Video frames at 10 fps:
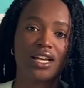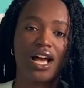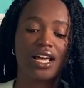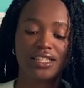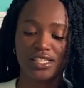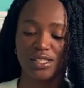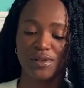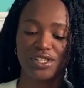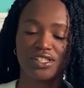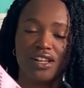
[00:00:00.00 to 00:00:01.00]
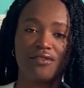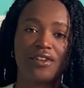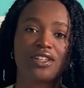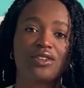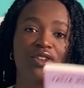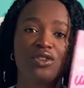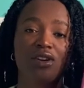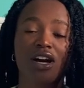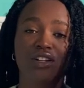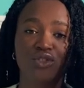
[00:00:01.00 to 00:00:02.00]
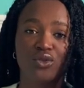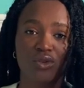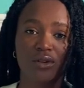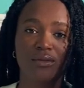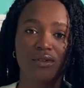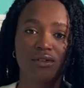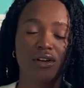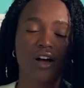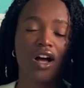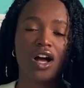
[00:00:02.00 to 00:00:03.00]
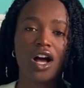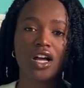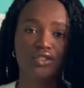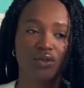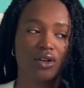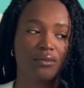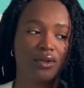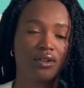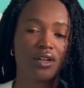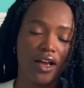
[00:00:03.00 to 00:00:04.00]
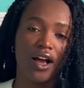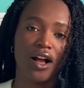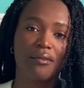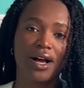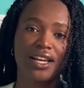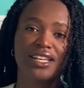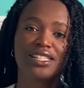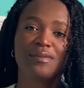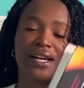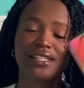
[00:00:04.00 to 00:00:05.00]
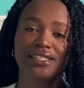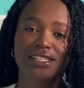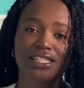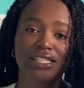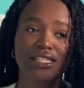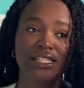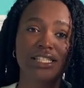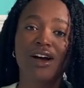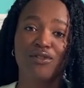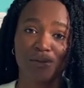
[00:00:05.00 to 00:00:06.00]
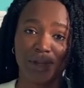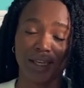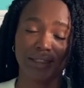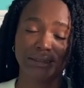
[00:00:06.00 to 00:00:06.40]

Highly Suspicious, Unfairly Cute, adorable, adorable. Honey and Spice, not for me,